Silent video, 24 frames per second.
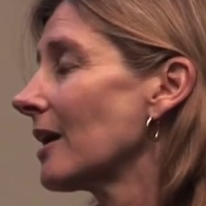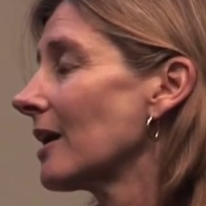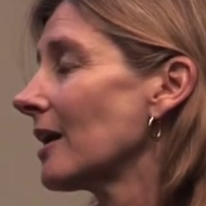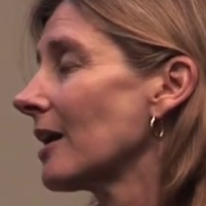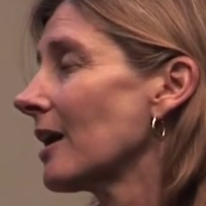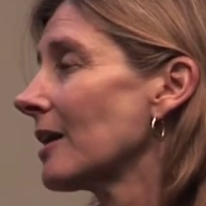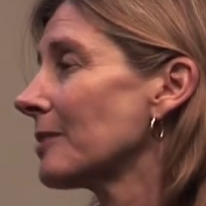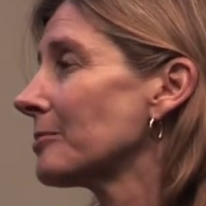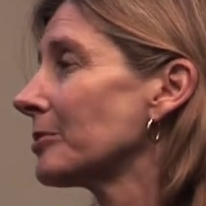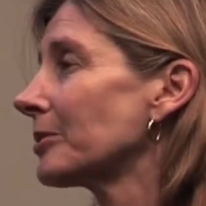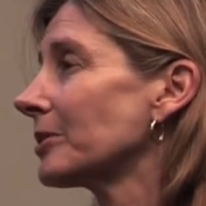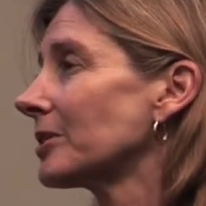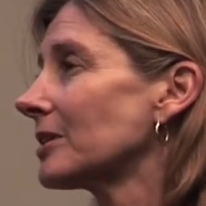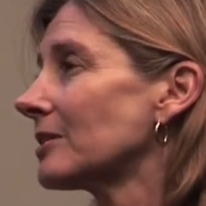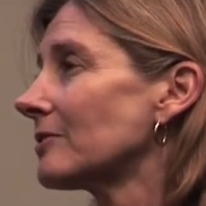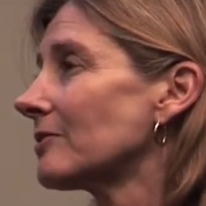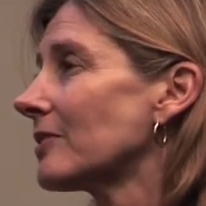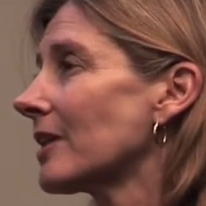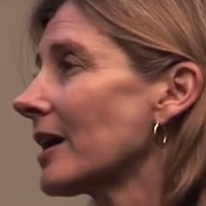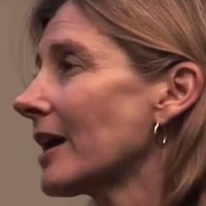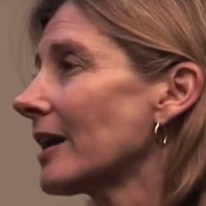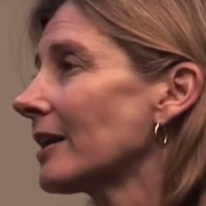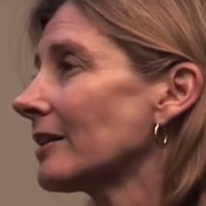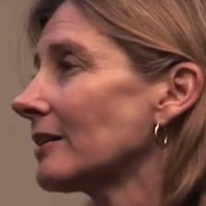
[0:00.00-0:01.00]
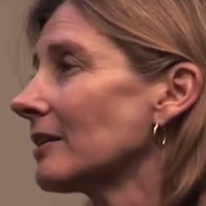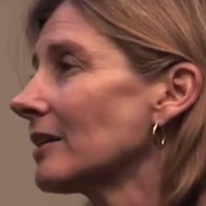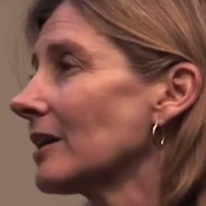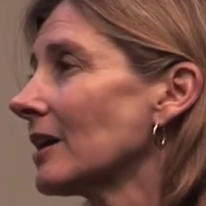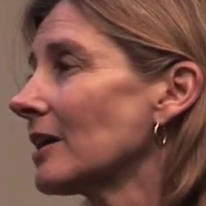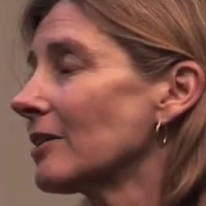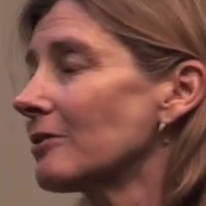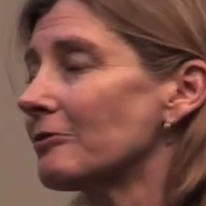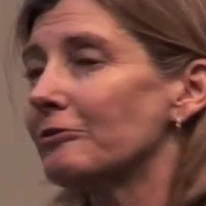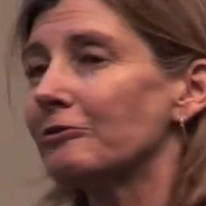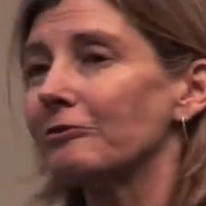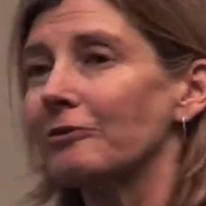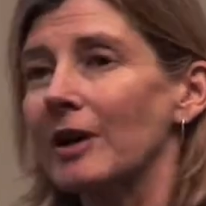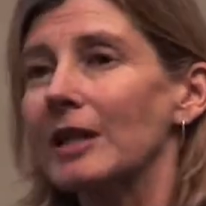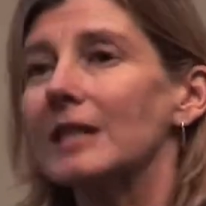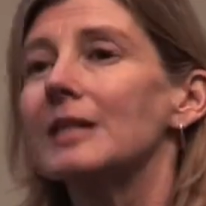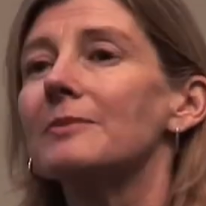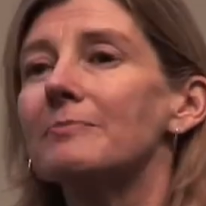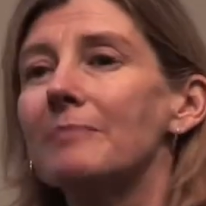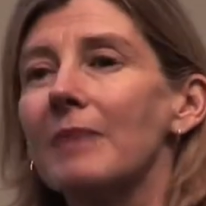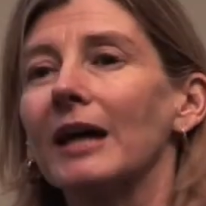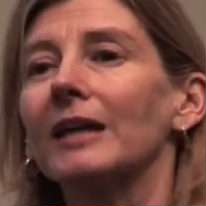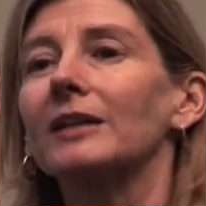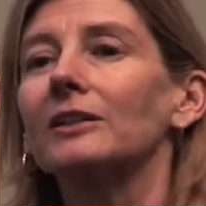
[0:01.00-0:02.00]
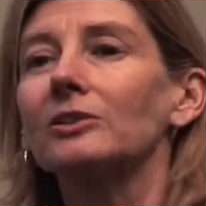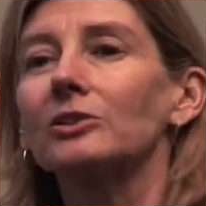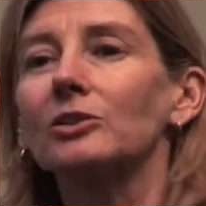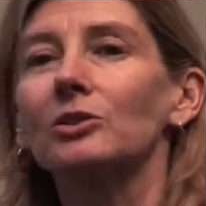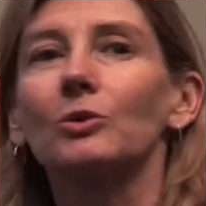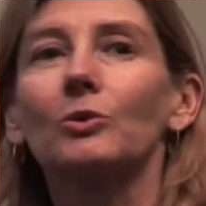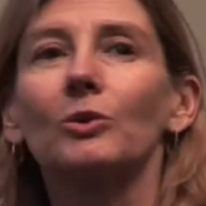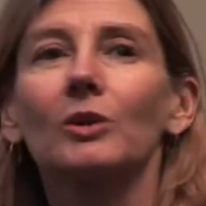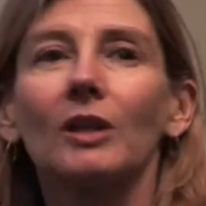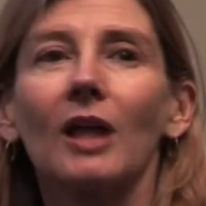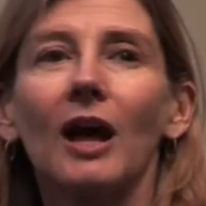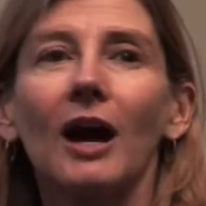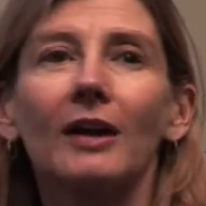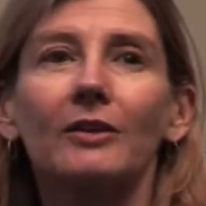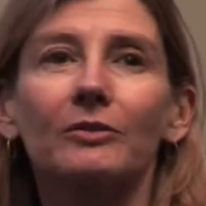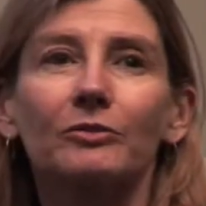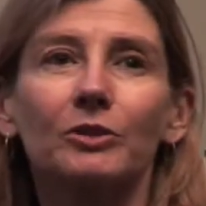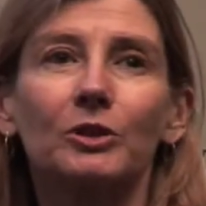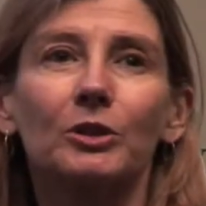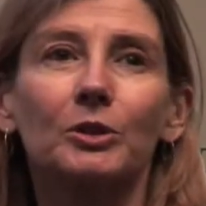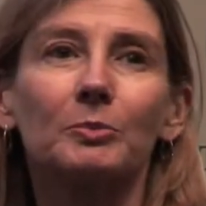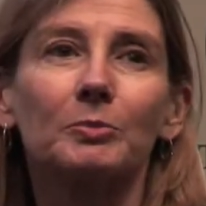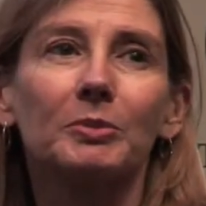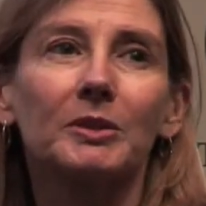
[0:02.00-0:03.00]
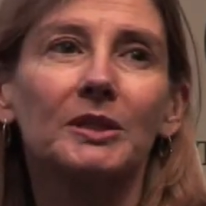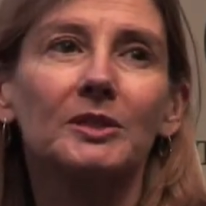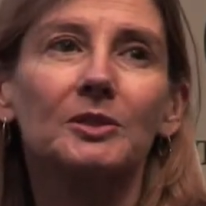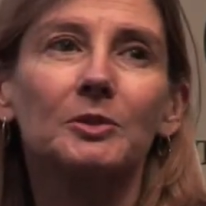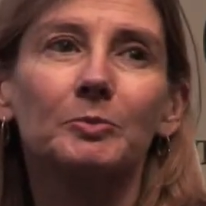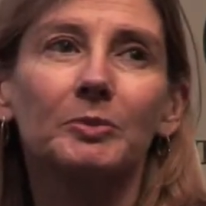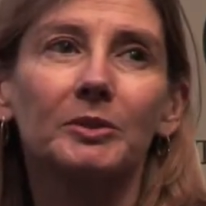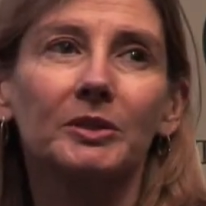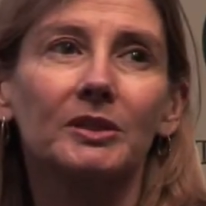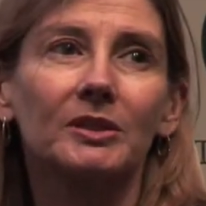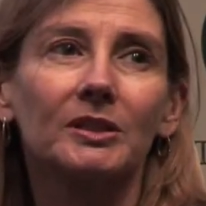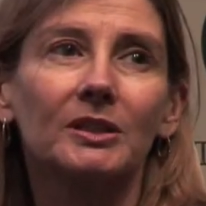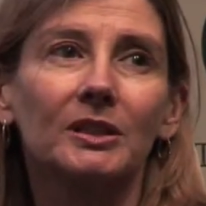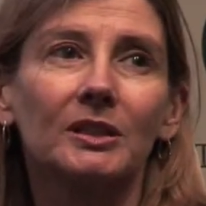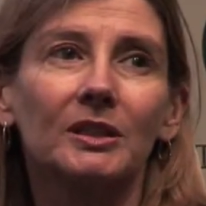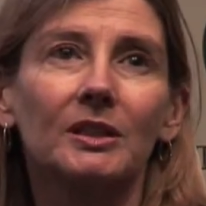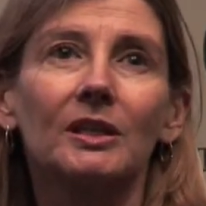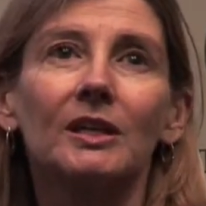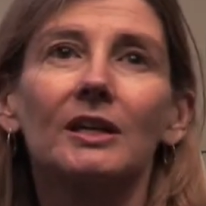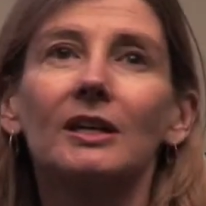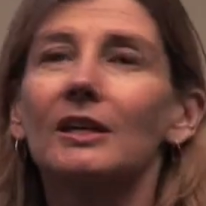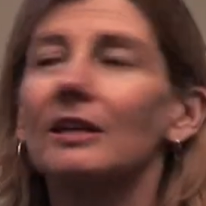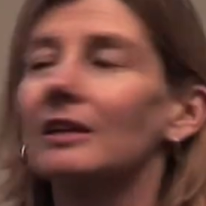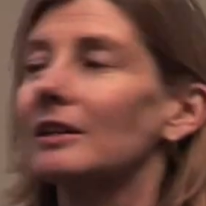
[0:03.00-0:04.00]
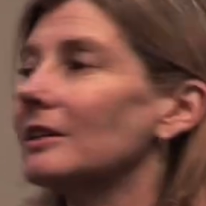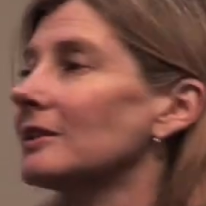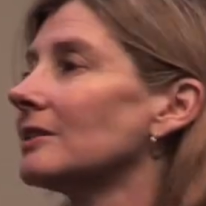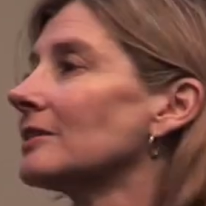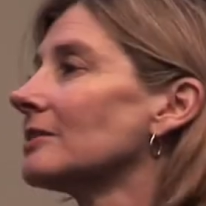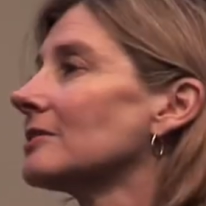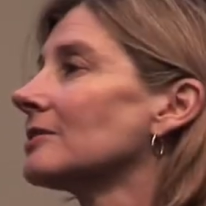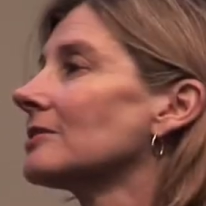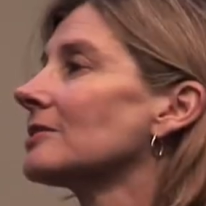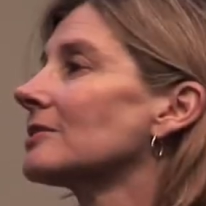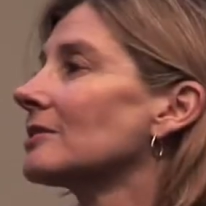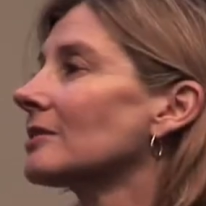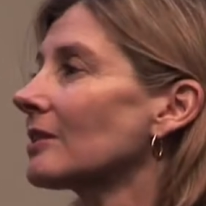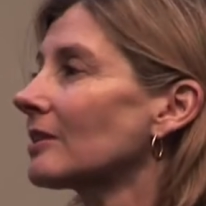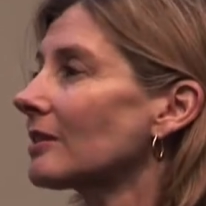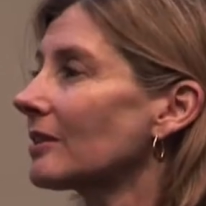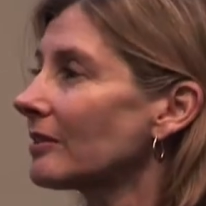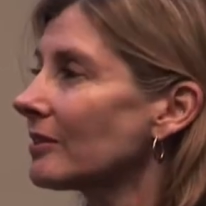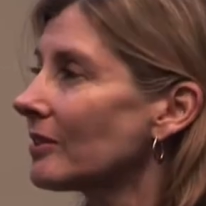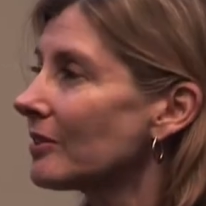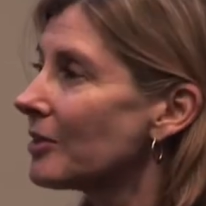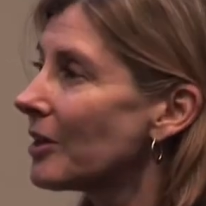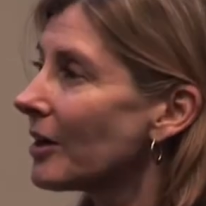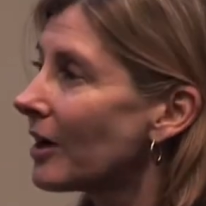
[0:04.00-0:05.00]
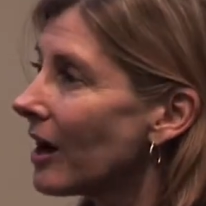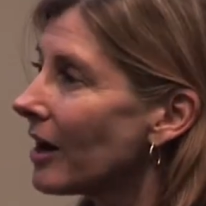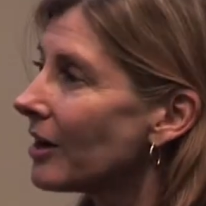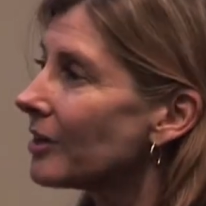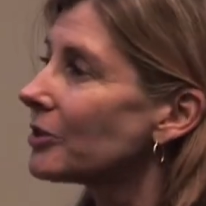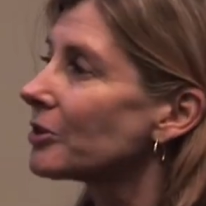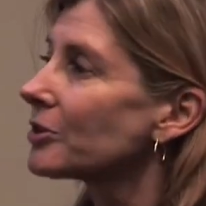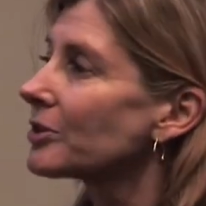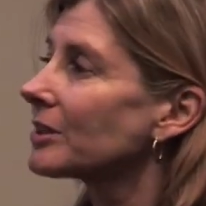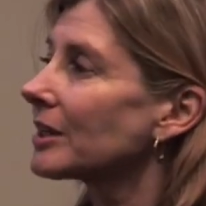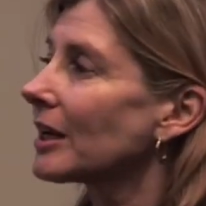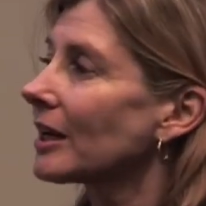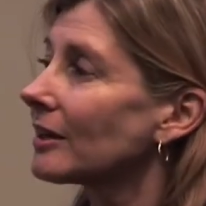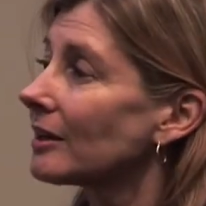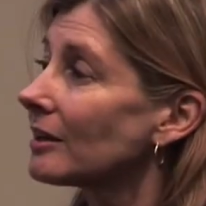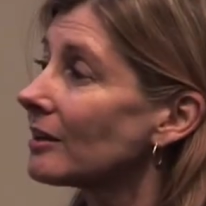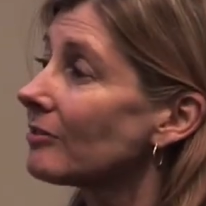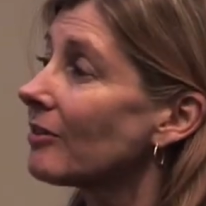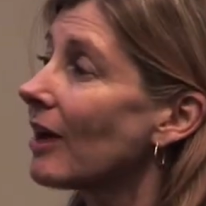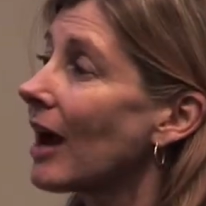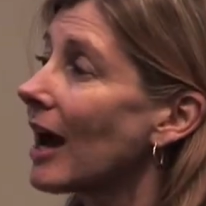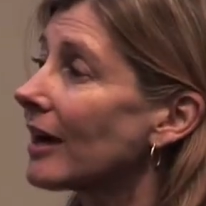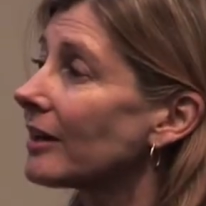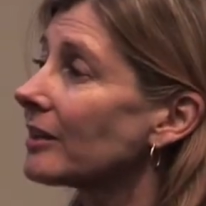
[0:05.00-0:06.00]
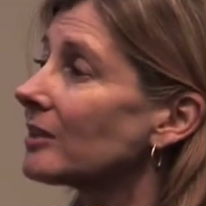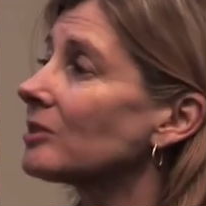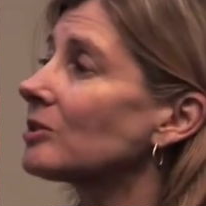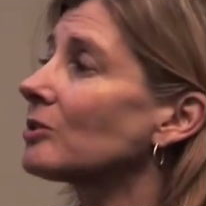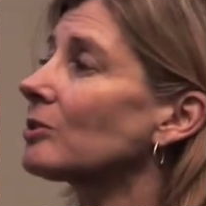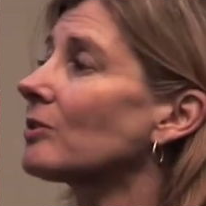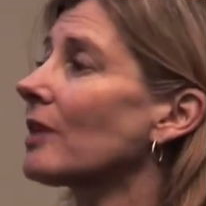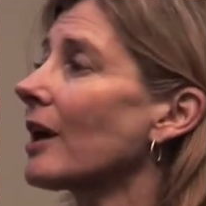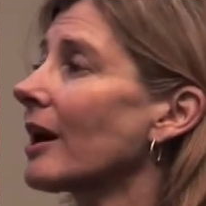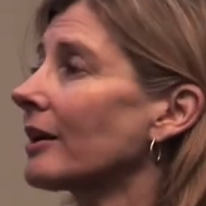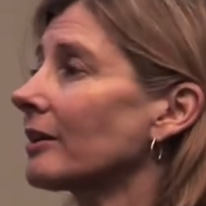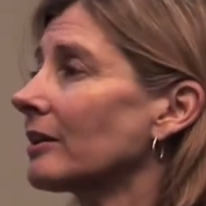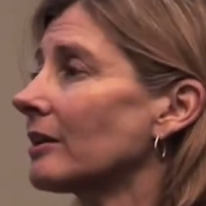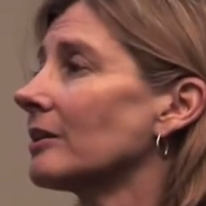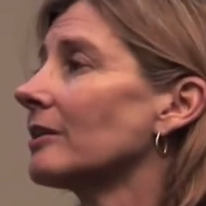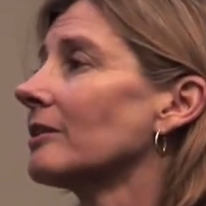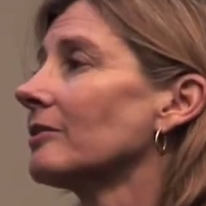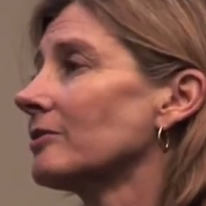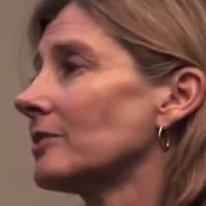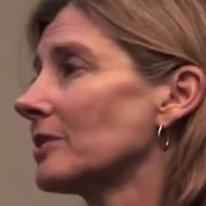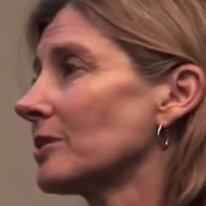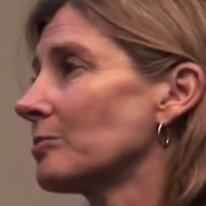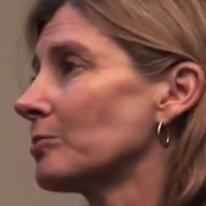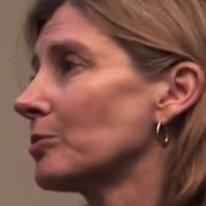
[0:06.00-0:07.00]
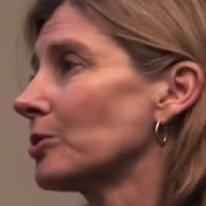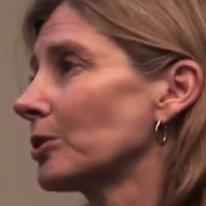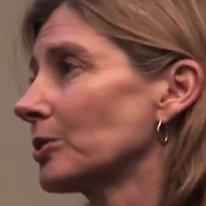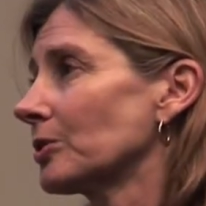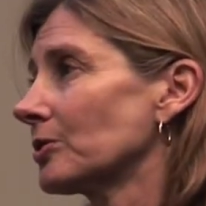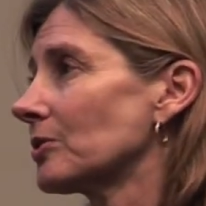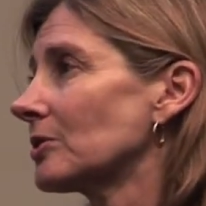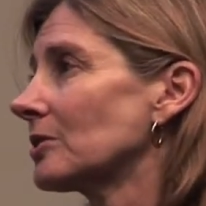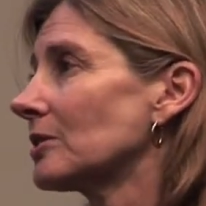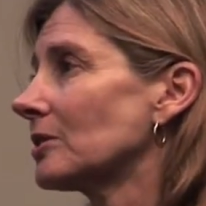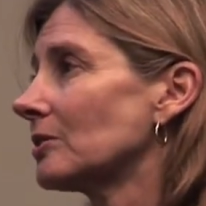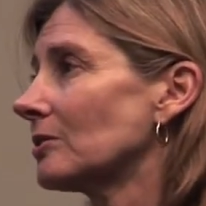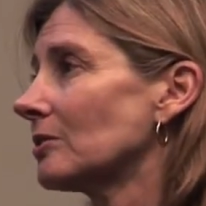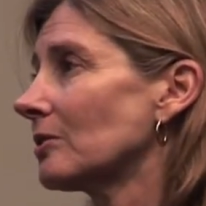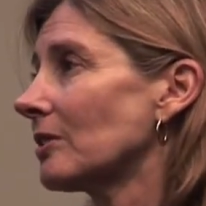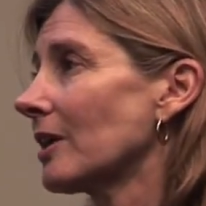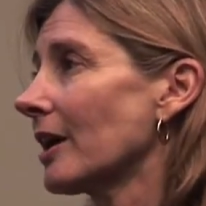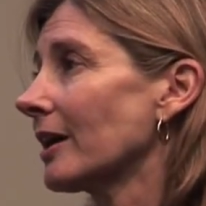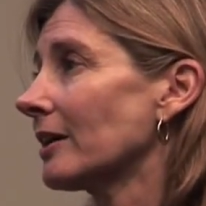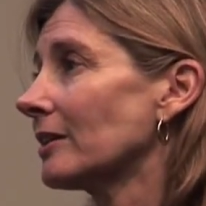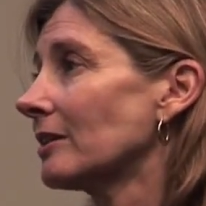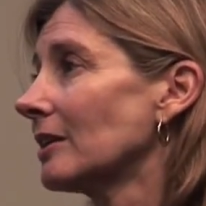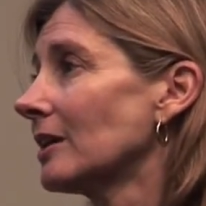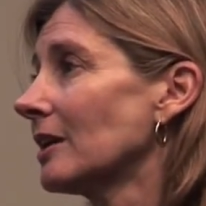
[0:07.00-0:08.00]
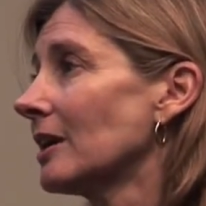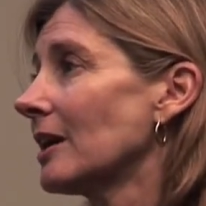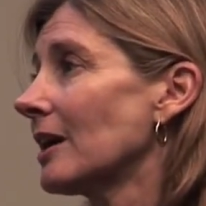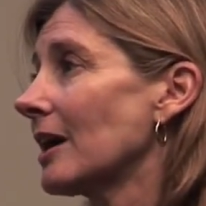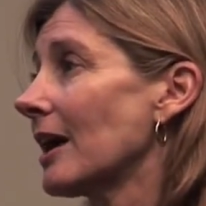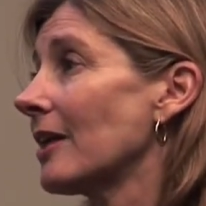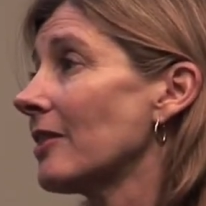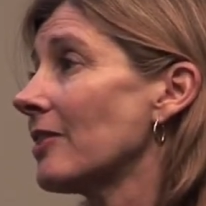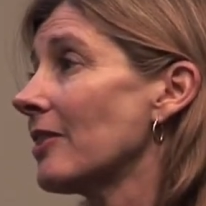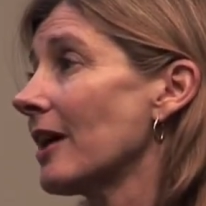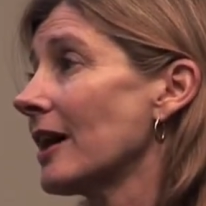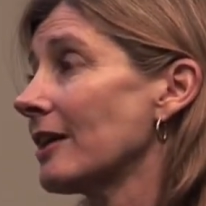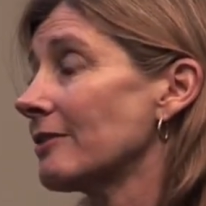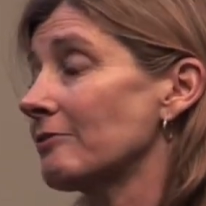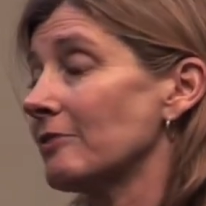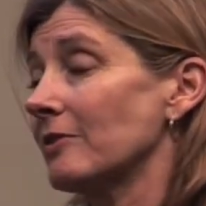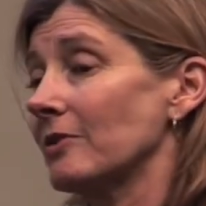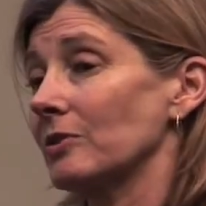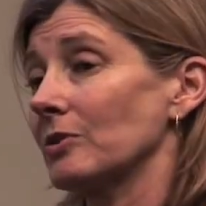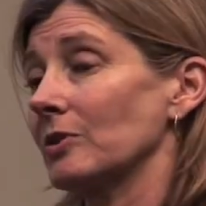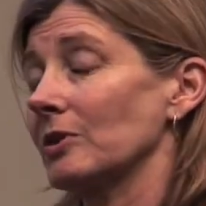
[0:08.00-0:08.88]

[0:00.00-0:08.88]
I believe that fundamental to a lot of good peace building is the understanding of how to do that and of the importance to do that. And that